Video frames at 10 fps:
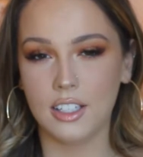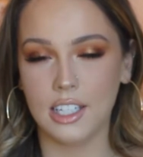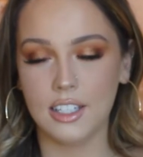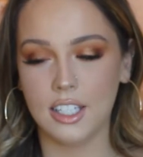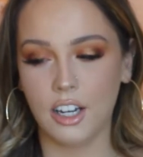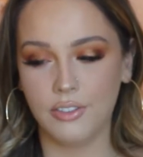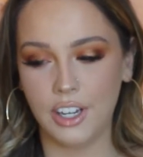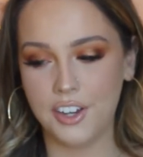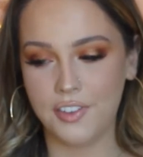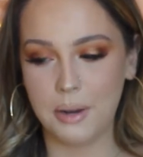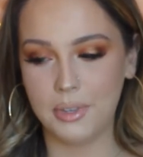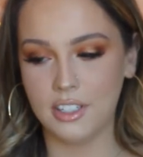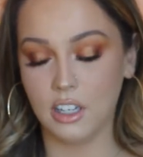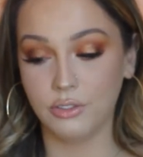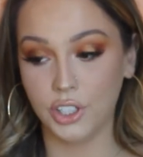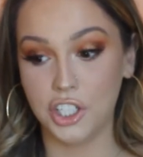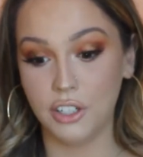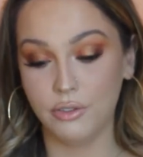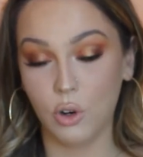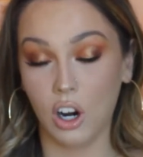and stuff that I find myself reaching
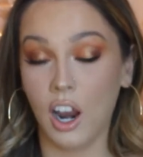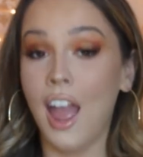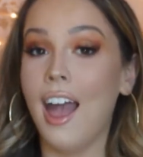for